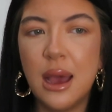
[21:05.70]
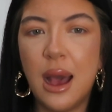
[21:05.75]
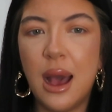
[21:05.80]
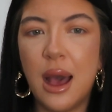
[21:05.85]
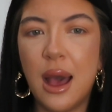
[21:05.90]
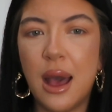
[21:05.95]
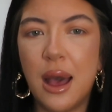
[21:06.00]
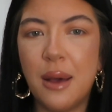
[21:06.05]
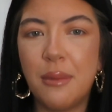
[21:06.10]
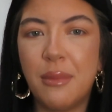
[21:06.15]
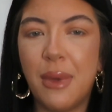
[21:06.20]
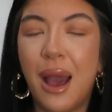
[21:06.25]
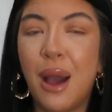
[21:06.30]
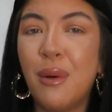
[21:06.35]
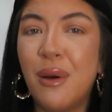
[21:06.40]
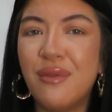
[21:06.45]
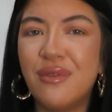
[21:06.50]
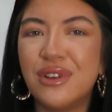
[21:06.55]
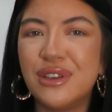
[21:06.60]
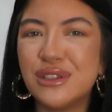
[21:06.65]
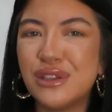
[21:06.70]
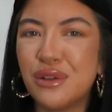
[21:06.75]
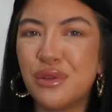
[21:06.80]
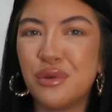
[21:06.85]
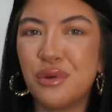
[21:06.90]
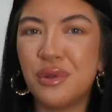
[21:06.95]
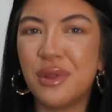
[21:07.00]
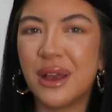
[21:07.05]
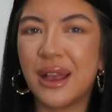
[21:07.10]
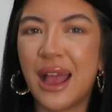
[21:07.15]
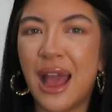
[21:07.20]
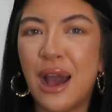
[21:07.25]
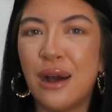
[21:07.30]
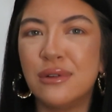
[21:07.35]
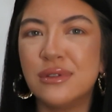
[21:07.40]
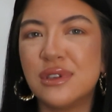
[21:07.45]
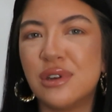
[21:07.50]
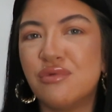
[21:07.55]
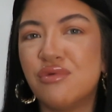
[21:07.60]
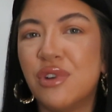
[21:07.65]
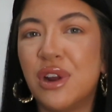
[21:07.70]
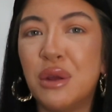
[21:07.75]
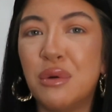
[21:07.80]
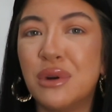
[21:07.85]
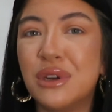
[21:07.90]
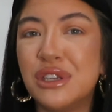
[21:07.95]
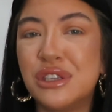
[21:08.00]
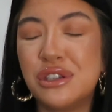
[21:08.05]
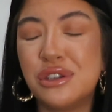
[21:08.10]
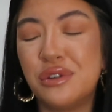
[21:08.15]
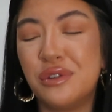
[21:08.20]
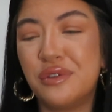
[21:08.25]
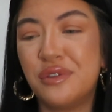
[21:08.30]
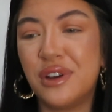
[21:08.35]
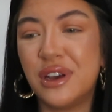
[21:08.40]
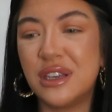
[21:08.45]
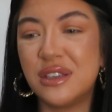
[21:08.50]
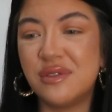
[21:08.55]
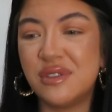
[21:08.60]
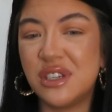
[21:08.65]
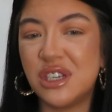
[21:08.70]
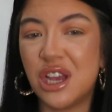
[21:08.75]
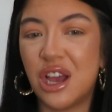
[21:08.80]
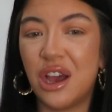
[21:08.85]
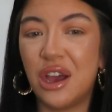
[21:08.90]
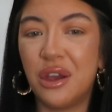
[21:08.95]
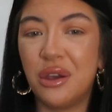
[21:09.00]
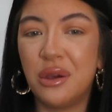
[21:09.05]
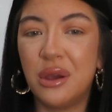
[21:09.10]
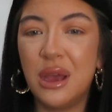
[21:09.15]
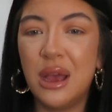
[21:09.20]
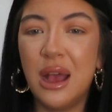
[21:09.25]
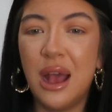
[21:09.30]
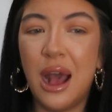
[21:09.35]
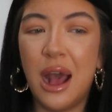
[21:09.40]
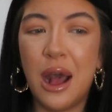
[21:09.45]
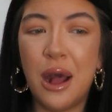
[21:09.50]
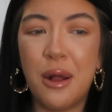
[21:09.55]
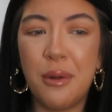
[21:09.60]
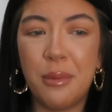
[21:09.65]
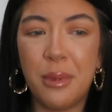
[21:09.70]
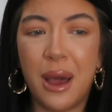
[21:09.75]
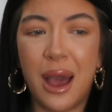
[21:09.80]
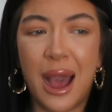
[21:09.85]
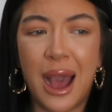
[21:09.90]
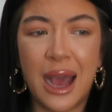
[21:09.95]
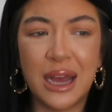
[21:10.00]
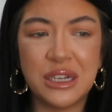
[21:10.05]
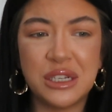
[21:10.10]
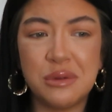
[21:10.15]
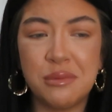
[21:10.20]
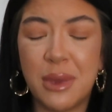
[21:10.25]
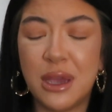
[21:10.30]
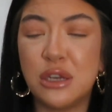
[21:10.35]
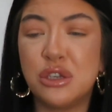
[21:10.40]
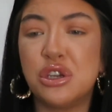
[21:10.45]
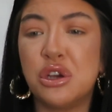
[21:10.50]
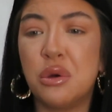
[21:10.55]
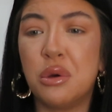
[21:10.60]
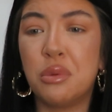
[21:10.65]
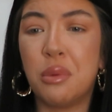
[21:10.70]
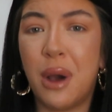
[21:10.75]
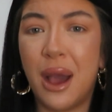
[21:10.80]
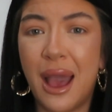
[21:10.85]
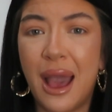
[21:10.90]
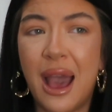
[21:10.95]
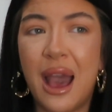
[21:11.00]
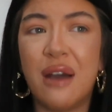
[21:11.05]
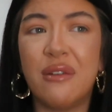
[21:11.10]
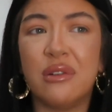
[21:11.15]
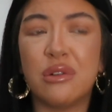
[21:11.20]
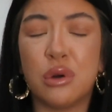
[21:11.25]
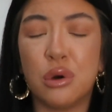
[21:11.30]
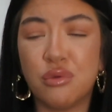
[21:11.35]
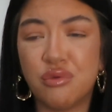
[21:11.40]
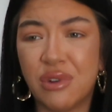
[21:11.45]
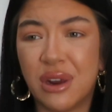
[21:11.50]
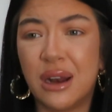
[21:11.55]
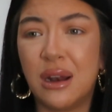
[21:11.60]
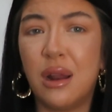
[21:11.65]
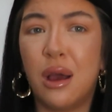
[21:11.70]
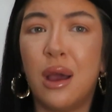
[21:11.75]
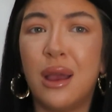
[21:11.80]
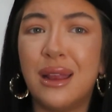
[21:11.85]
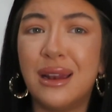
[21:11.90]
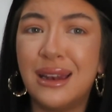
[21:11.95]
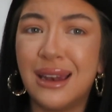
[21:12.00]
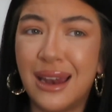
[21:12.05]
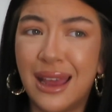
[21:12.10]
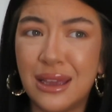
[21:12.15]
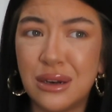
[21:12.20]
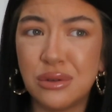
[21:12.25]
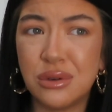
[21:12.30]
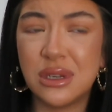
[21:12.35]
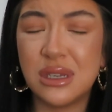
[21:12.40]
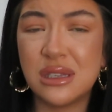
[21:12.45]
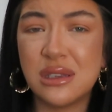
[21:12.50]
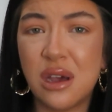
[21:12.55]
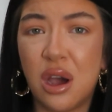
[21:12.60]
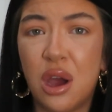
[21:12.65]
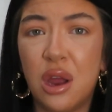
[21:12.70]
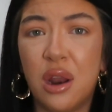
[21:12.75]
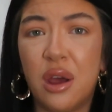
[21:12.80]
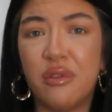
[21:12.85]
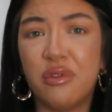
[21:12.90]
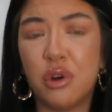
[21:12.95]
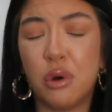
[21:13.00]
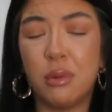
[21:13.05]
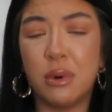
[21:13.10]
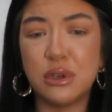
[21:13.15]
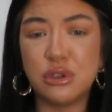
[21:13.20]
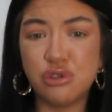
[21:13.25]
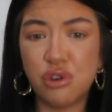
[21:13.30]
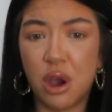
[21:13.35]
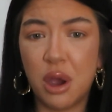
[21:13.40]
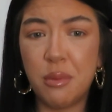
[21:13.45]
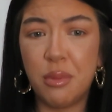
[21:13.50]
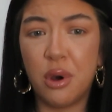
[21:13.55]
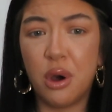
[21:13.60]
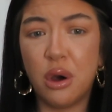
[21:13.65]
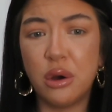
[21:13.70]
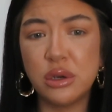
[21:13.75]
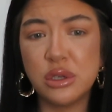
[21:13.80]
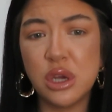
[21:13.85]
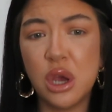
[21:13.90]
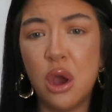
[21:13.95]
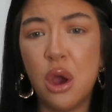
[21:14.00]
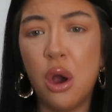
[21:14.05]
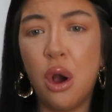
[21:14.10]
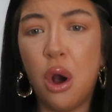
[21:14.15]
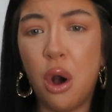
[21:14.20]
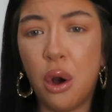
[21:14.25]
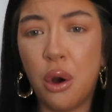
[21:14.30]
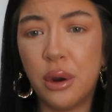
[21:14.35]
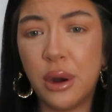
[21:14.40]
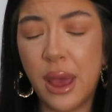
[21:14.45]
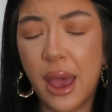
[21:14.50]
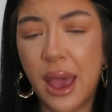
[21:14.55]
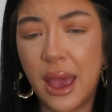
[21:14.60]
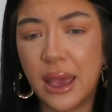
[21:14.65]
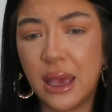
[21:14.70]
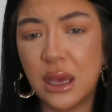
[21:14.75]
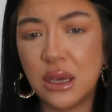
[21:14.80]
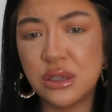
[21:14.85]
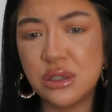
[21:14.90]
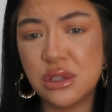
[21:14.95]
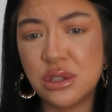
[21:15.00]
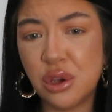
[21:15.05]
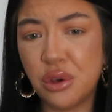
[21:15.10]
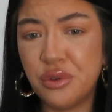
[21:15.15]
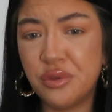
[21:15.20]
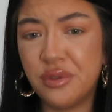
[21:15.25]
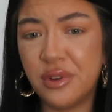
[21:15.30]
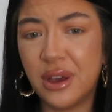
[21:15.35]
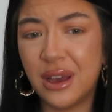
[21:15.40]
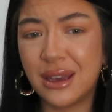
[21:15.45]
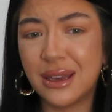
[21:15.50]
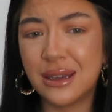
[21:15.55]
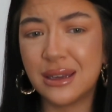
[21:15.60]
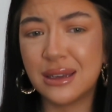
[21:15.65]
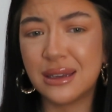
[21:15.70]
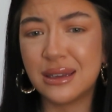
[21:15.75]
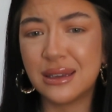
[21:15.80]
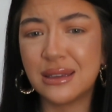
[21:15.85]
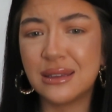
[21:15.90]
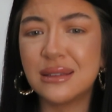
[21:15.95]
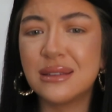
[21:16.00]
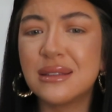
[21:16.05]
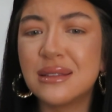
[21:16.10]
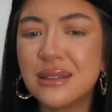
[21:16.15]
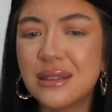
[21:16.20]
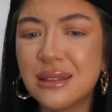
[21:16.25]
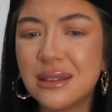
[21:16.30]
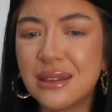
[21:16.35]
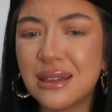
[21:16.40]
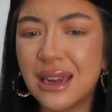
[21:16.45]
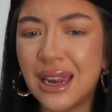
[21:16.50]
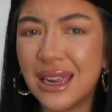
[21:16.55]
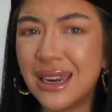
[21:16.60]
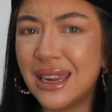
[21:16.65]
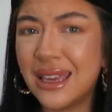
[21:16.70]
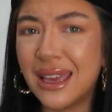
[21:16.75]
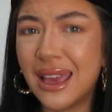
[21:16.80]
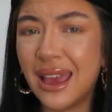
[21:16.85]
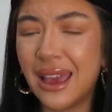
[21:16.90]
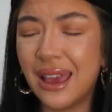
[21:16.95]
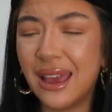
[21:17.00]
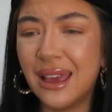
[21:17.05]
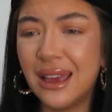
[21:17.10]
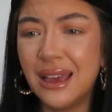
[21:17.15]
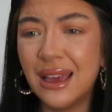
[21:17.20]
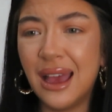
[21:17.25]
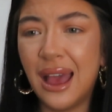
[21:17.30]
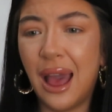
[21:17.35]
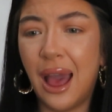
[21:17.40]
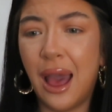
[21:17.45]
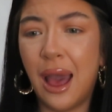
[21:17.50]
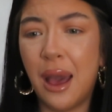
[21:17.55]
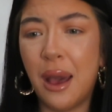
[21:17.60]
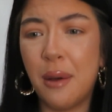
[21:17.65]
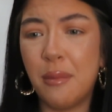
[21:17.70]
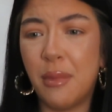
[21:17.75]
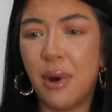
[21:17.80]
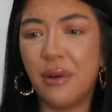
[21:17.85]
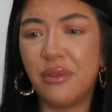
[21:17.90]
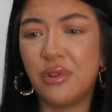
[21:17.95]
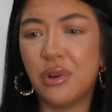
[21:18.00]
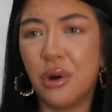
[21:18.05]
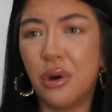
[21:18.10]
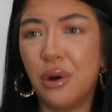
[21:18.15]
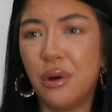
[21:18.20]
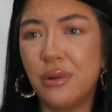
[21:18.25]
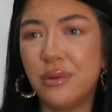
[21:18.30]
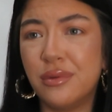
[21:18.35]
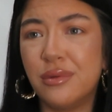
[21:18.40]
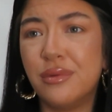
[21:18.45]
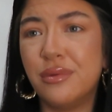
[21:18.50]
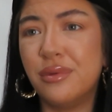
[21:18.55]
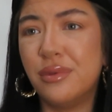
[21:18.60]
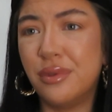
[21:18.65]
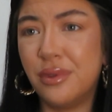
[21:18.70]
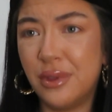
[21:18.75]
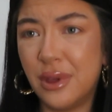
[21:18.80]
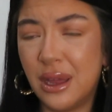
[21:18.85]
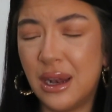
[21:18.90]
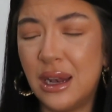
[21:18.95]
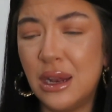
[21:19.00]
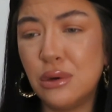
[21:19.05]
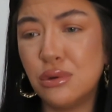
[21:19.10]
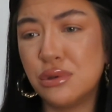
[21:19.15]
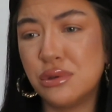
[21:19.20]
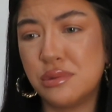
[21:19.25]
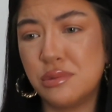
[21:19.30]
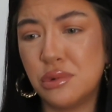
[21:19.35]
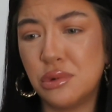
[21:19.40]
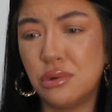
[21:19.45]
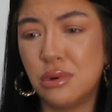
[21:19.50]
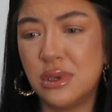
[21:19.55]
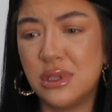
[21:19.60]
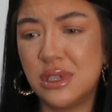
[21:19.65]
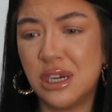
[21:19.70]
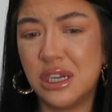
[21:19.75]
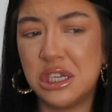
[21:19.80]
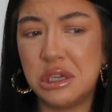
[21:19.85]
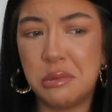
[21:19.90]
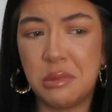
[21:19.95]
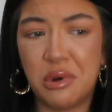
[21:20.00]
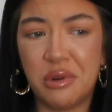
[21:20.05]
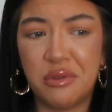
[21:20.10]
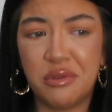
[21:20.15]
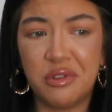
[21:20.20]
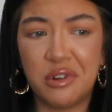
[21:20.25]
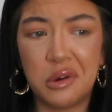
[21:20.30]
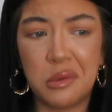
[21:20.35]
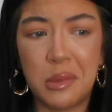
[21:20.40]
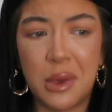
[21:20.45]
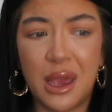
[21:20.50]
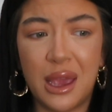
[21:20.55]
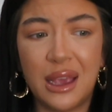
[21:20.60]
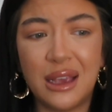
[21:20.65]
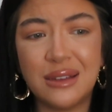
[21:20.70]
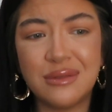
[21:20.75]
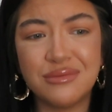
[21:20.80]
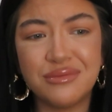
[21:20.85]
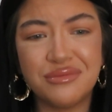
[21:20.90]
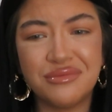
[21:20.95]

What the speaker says: However, it's a thought that counts. I really wanted to do a first video. I had to make do with what I have. I've got a ring light laid on its side. I've got my tripod on a sofa cleaning kit. I've got a little small dirty mirror in front of me.